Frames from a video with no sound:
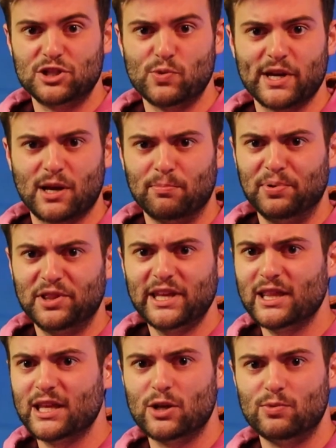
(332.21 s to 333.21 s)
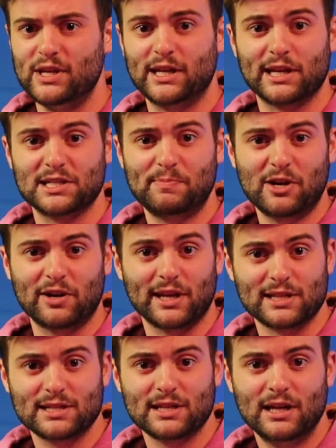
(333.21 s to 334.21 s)
into a completely unique
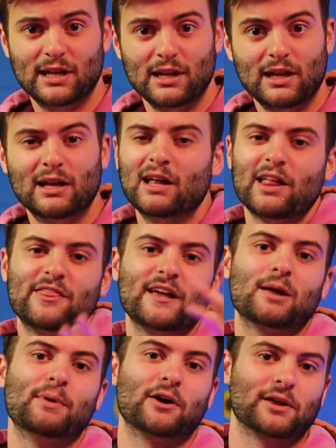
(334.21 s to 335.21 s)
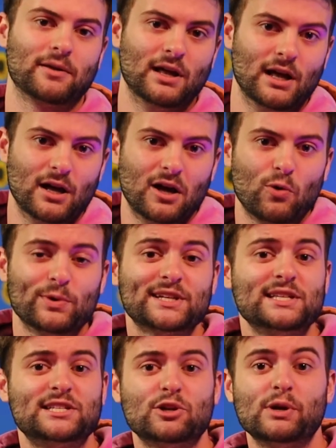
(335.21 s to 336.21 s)
experience? Think about it. When
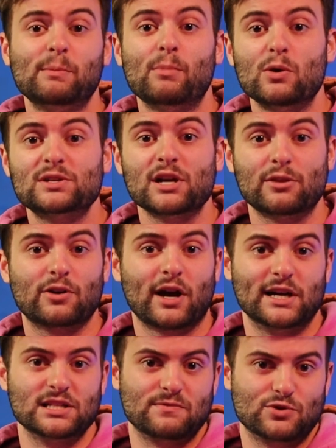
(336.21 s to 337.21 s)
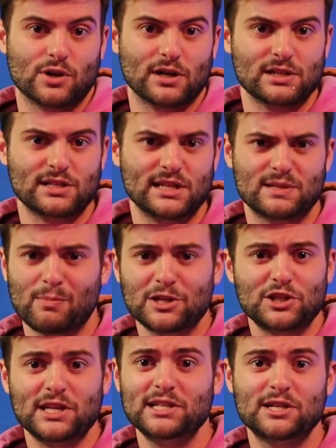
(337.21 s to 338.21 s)
considering most other kinds of drugs, it's
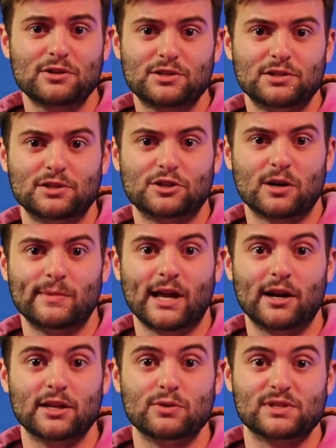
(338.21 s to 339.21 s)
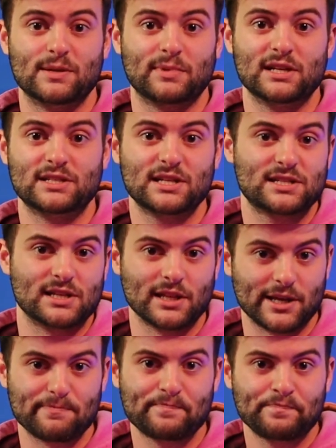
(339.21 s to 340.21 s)
much easier to determine how to use them
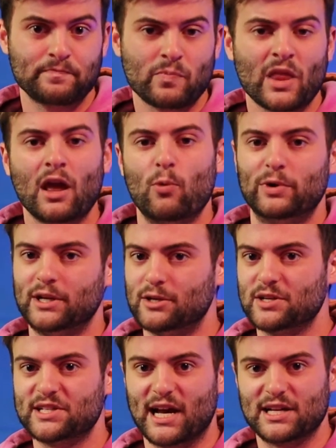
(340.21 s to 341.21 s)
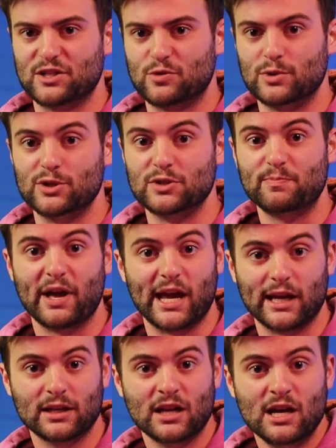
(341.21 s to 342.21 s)
consistently. When a nurse has to reduce
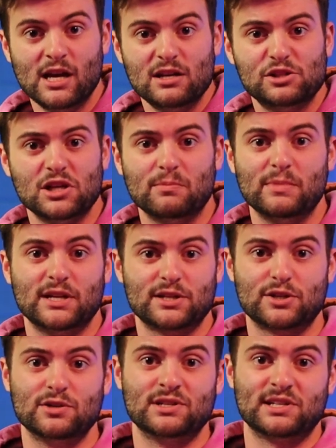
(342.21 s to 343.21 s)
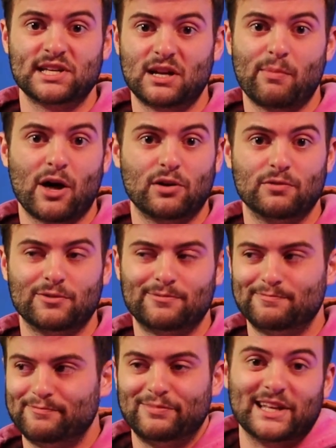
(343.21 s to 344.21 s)
pain, she administers a set amount of,
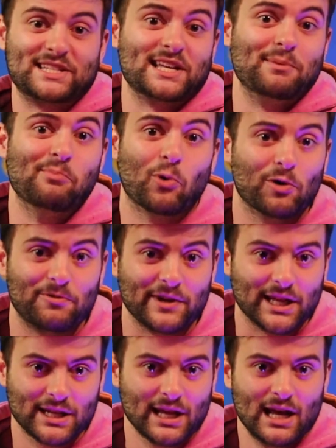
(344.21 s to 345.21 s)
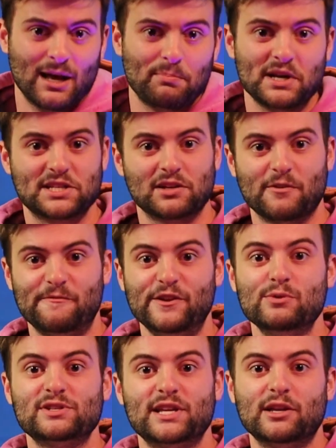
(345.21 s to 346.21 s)
let's say, morphine based on a
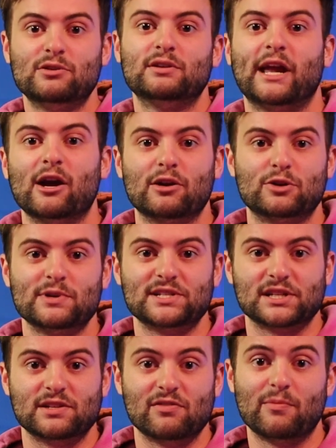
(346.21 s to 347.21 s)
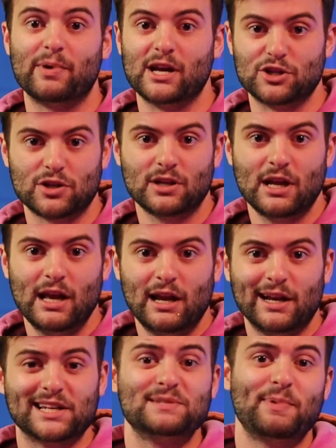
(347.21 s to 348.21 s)
few standard characteristics of the patient
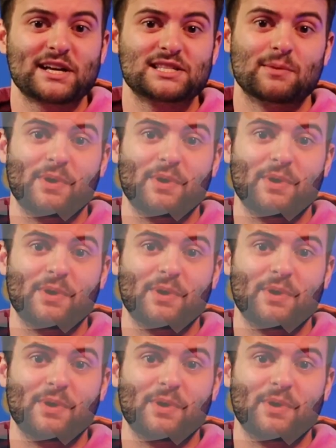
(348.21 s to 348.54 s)
and expects the